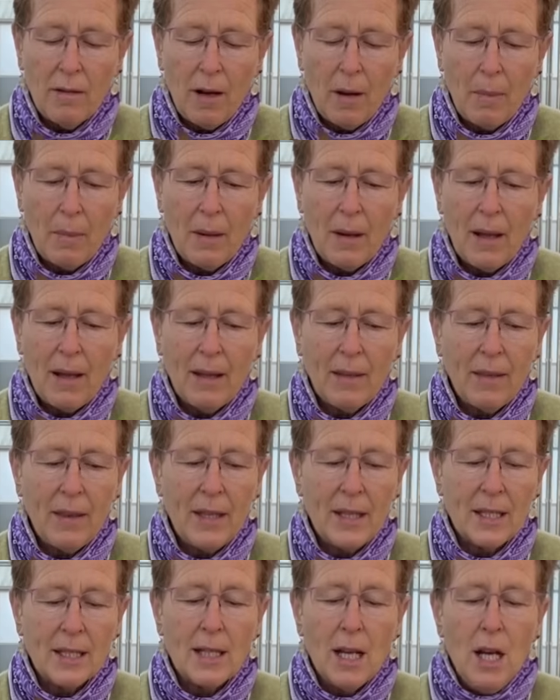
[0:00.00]
up like
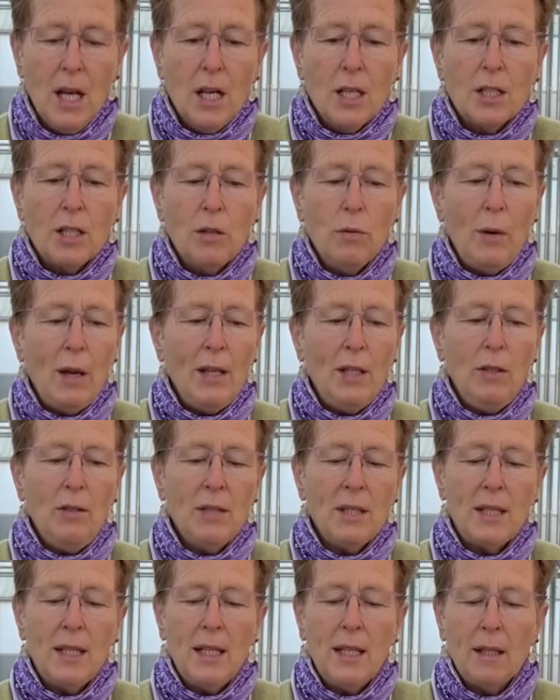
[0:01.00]
this. So when you
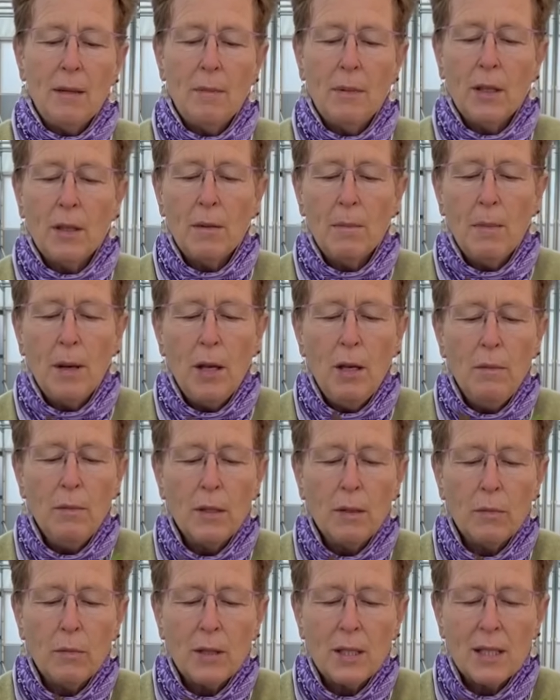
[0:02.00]
see them at the
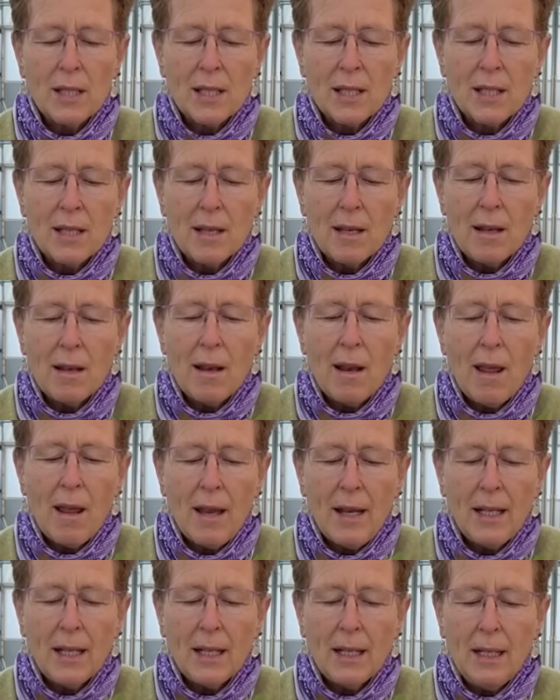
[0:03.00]
moment with
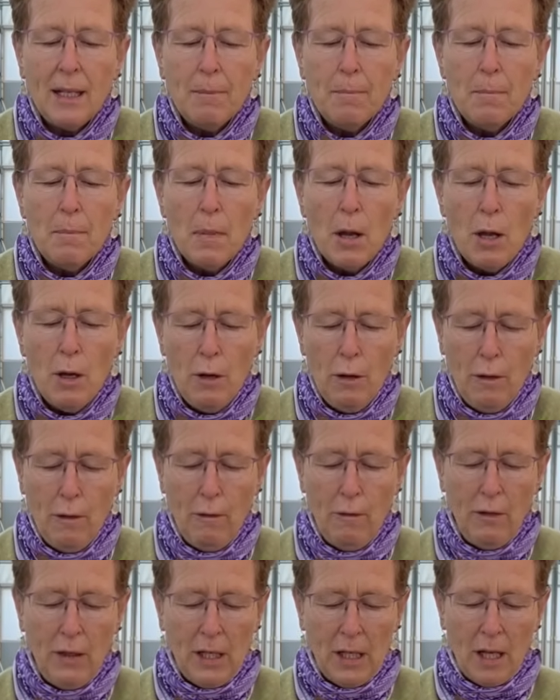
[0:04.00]
slightly
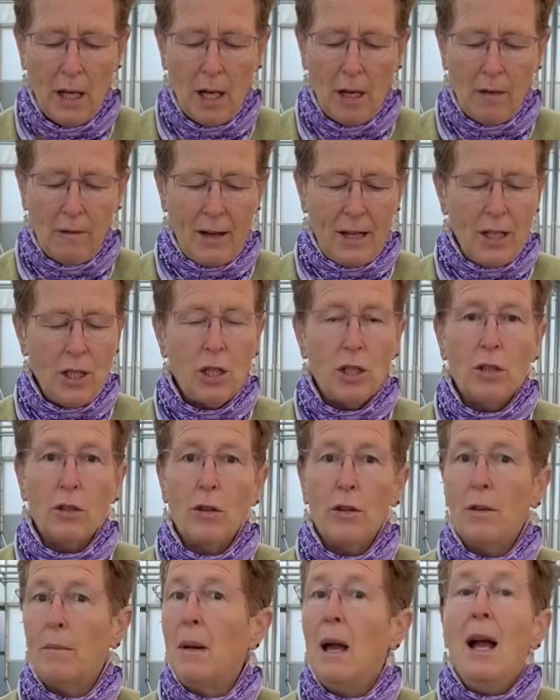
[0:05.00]
mauvey coloration
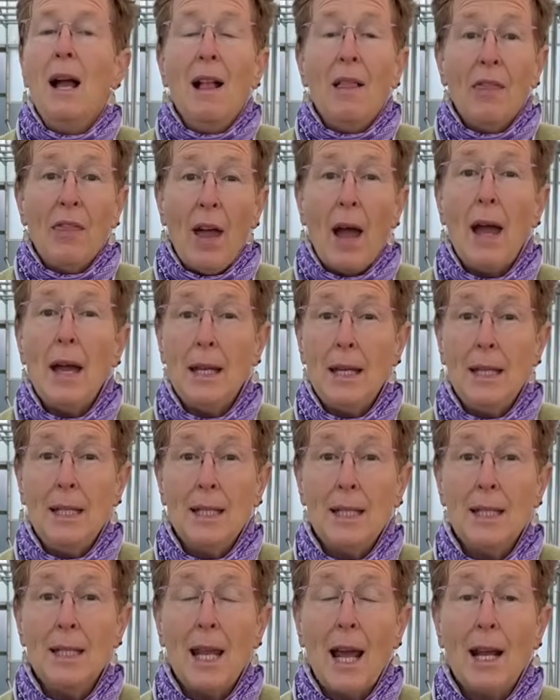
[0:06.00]
on them, that
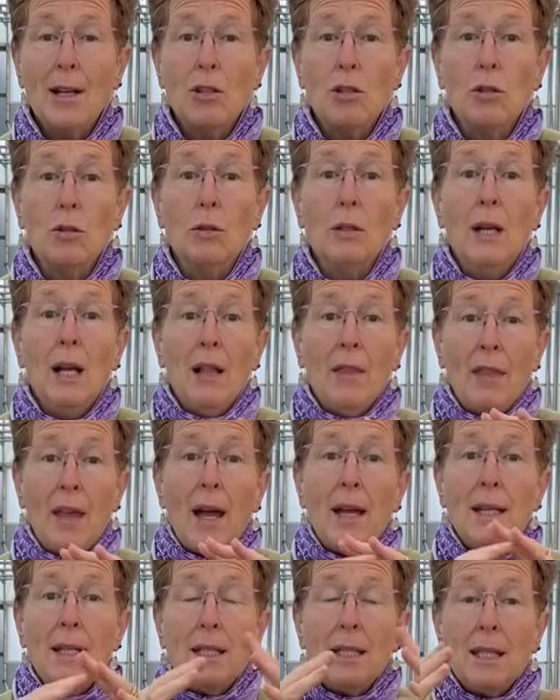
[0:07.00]
is natural.
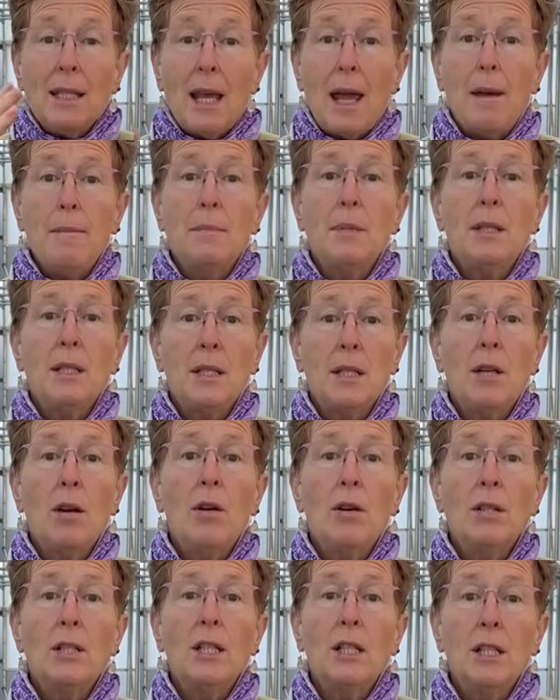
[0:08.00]
That is them
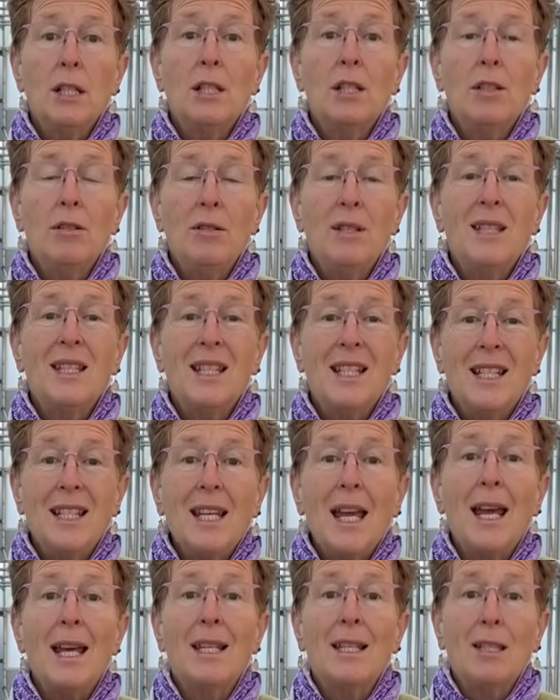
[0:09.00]
starting to
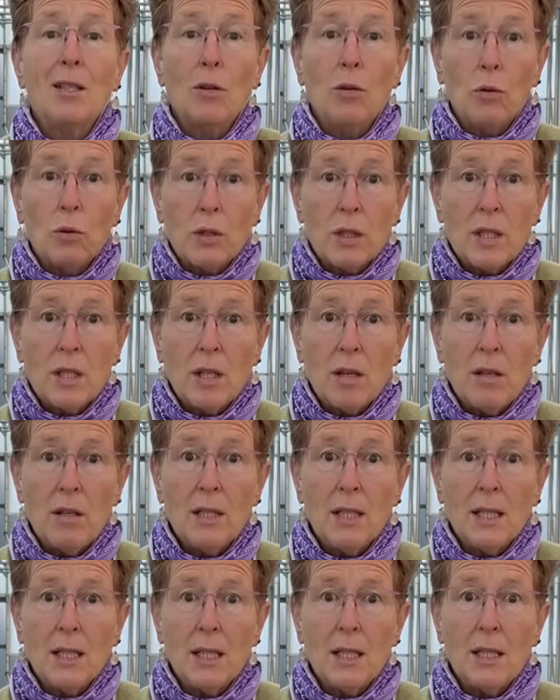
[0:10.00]
senesce or
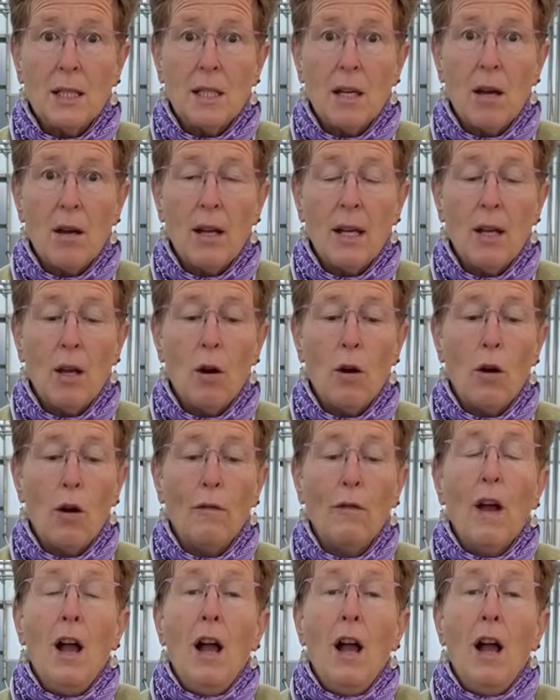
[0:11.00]
starting to die off.